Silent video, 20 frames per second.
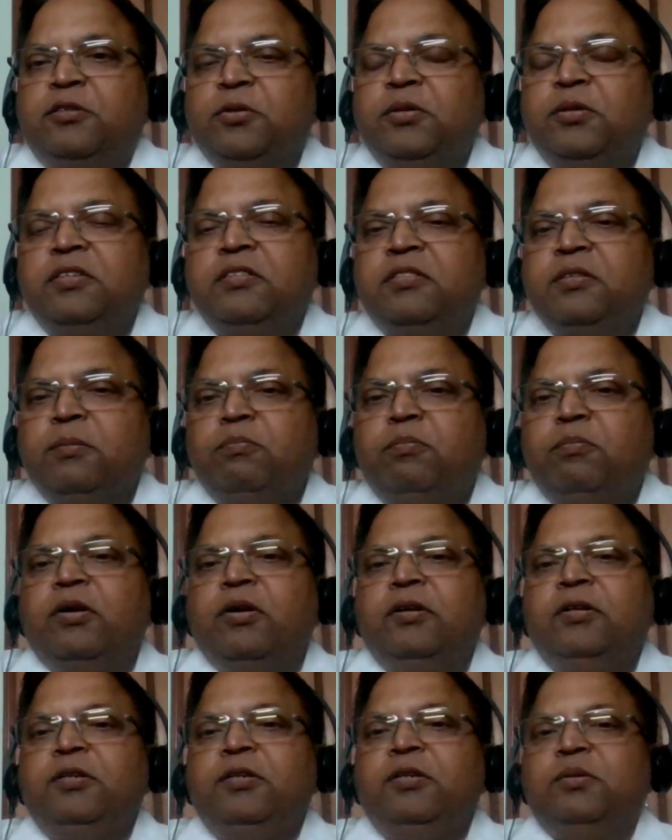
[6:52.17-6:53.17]
So it is
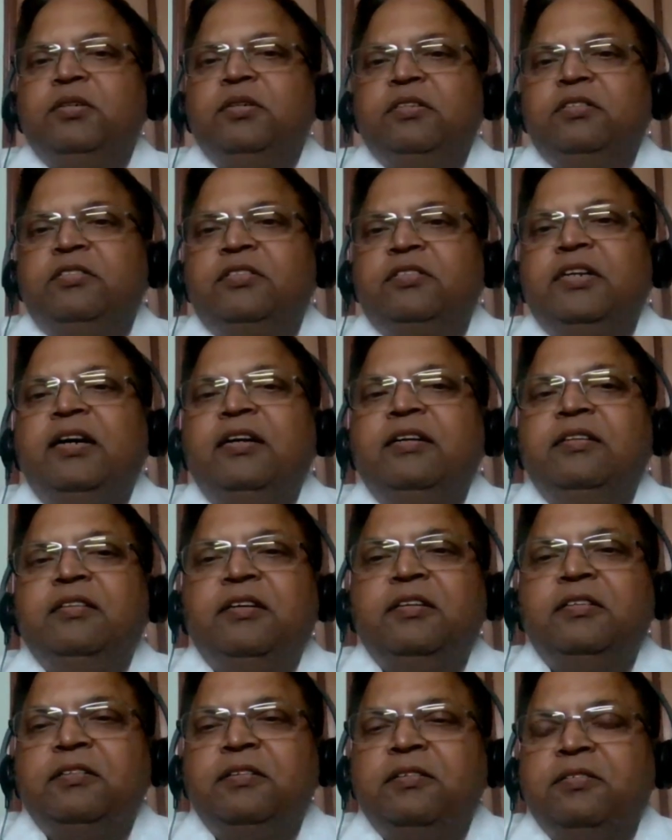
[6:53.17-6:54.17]
important to understand
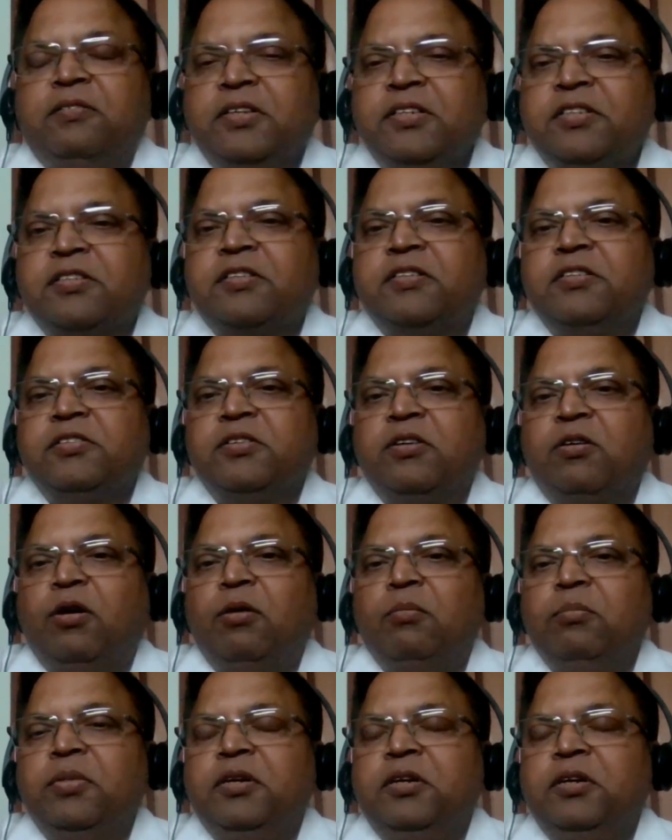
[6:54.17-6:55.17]
that risk is a
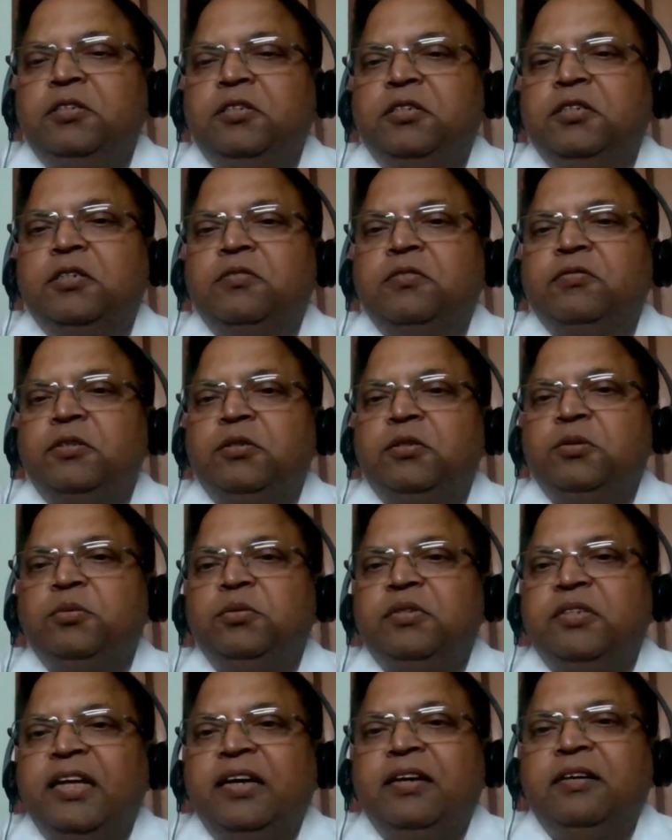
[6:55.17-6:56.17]
combination of the
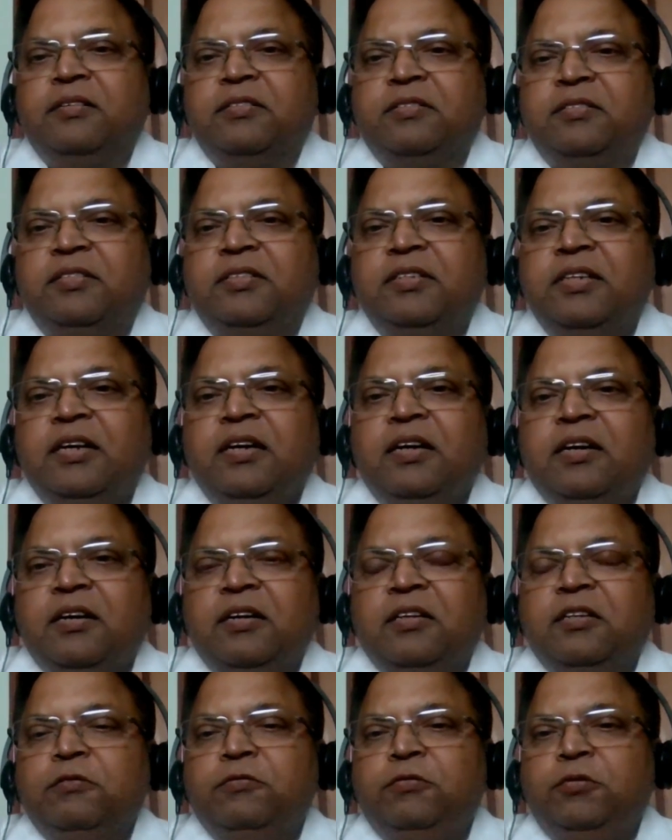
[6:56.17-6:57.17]
two things,
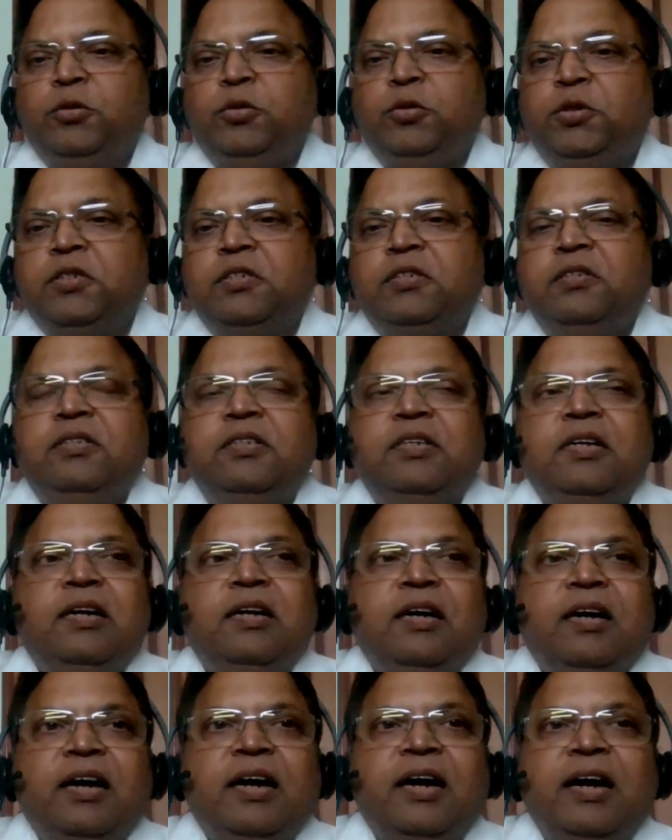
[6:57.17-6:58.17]
the future
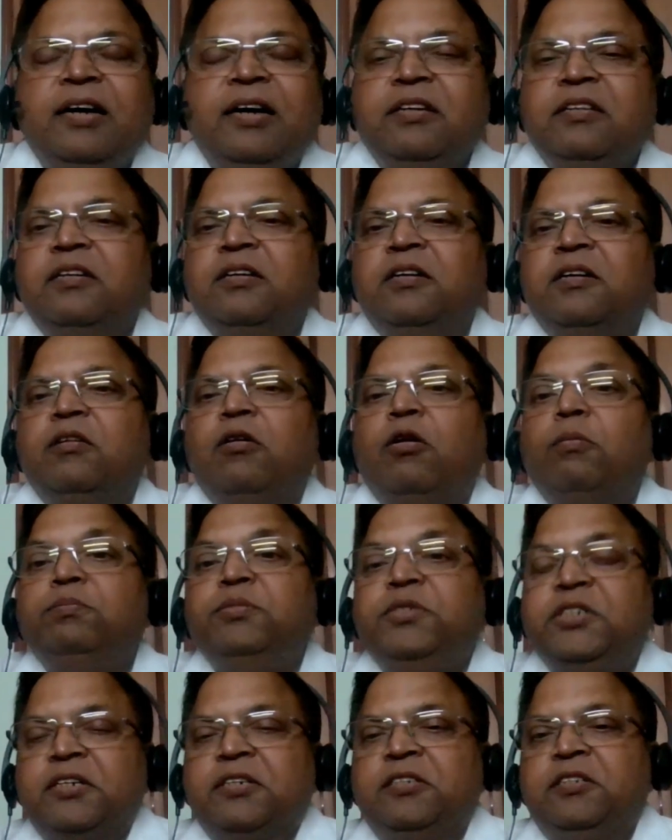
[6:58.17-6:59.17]
and the
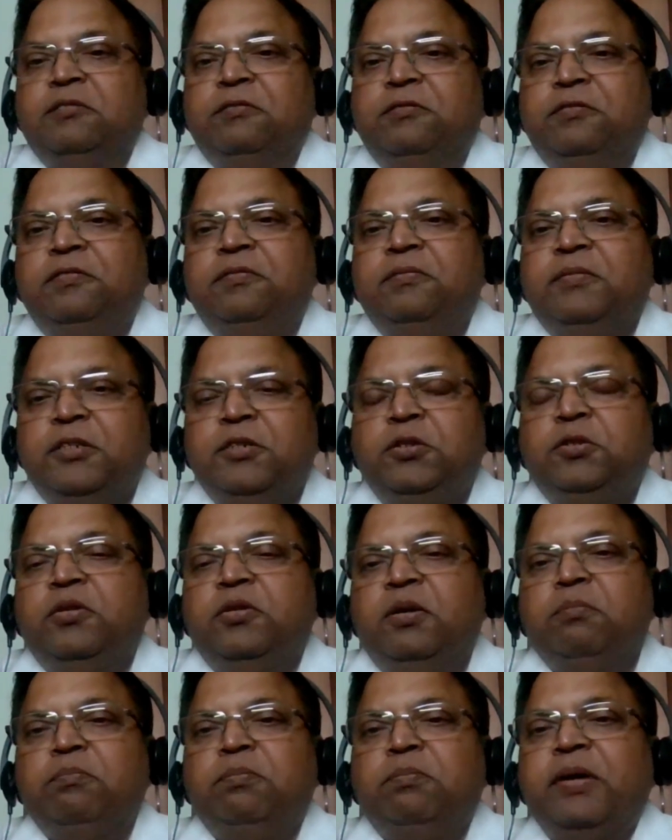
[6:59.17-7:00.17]
objective it
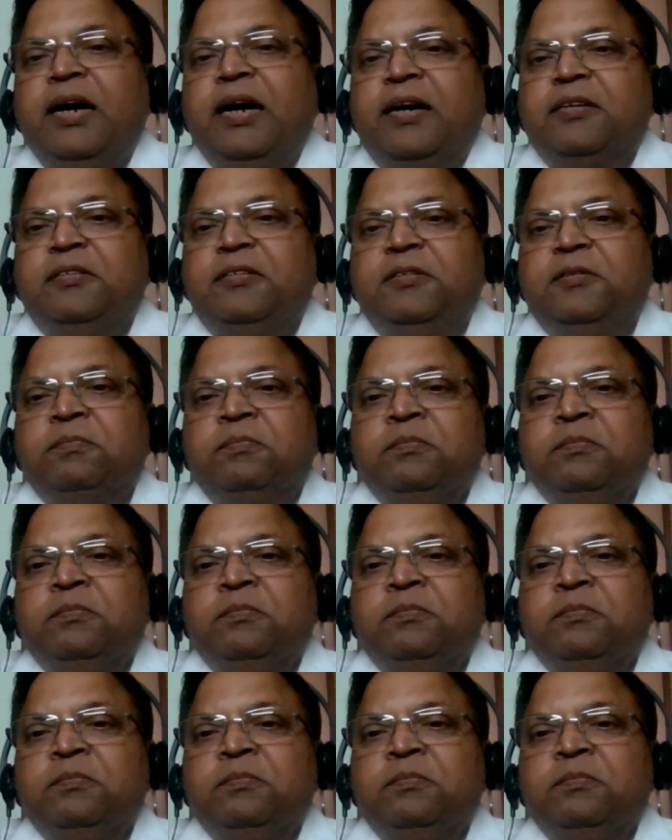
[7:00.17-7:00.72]
should impact.